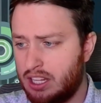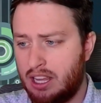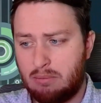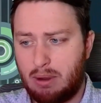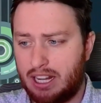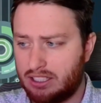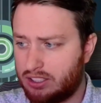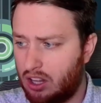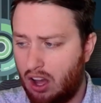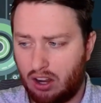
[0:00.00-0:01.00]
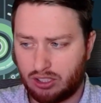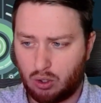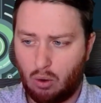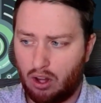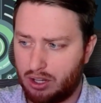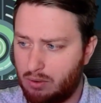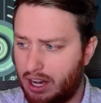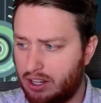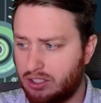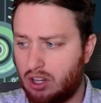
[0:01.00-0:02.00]
maintenance logs, quality
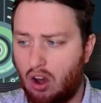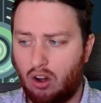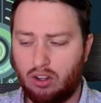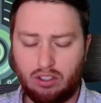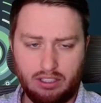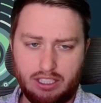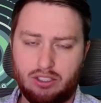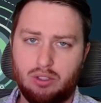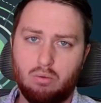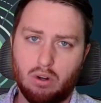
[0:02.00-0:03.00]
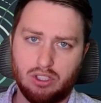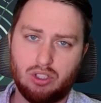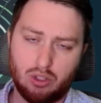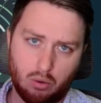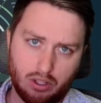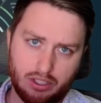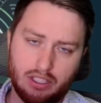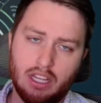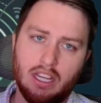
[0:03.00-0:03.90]
records, all into one source.